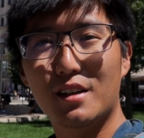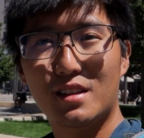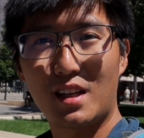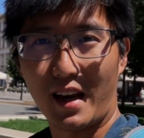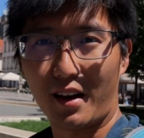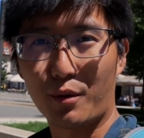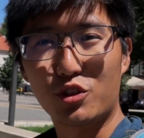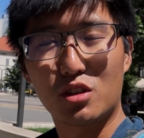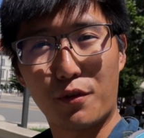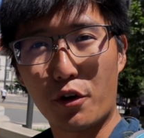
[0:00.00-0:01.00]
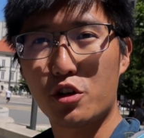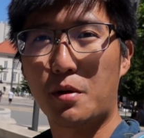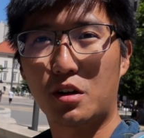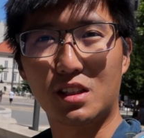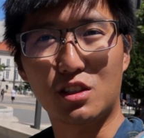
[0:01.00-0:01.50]
Tér, which is
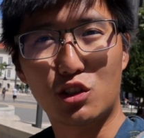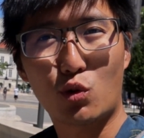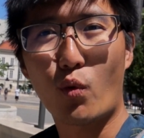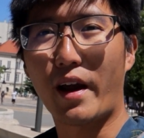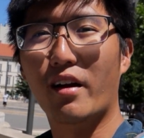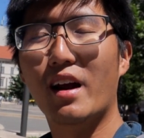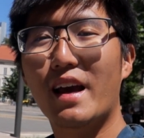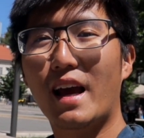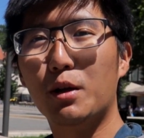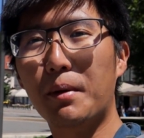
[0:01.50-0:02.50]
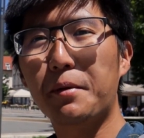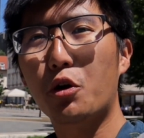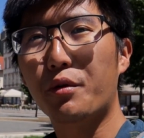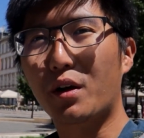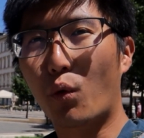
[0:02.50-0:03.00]
Vörösmarty Square. And you might be
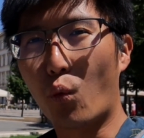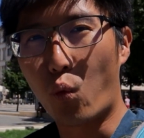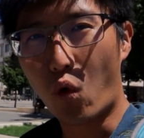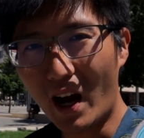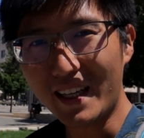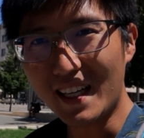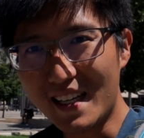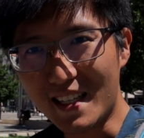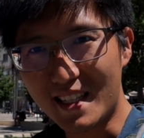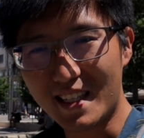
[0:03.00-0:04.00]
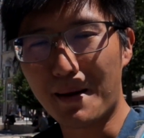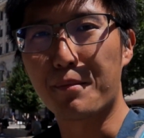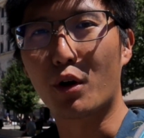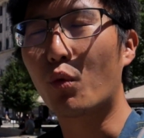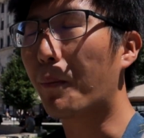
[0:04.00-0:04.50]
wondering, why in
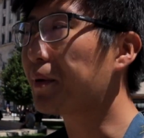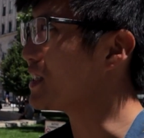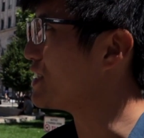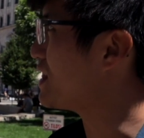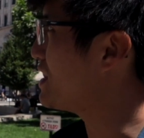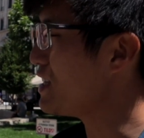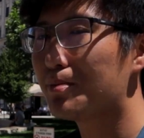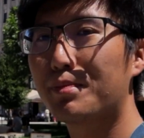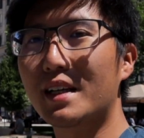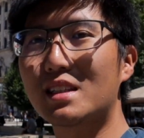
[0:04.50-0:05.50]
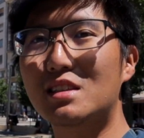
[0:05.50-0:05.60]
December? Well, because this place